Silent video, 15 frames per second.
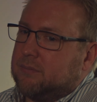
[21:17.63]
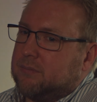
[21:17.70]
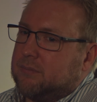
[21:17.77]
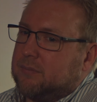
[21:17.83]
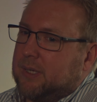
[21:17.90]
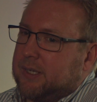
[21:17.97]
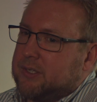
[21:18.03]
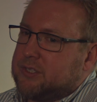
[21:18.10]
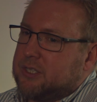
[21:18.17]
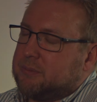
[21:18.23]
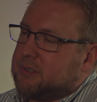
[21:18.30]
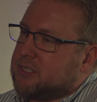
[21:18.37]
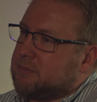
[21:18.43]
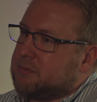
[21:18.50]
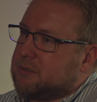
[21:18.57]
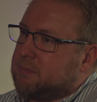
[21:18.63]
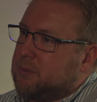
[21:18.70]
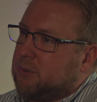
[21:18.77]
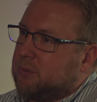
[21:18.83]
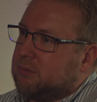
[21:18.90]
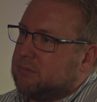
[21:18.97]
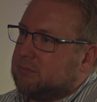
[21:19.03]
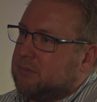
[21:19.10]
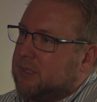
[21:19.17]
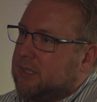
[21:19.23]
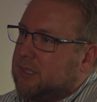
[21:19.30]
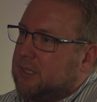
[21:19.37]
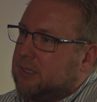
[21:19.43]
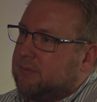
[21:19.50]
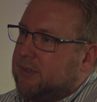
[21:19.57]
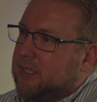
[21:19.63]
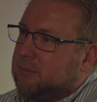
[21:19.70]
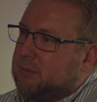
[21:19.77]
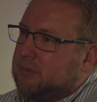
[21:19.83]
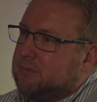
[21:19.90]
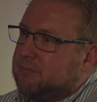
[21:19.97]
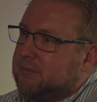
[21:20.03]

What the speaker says: I assume there's some support available for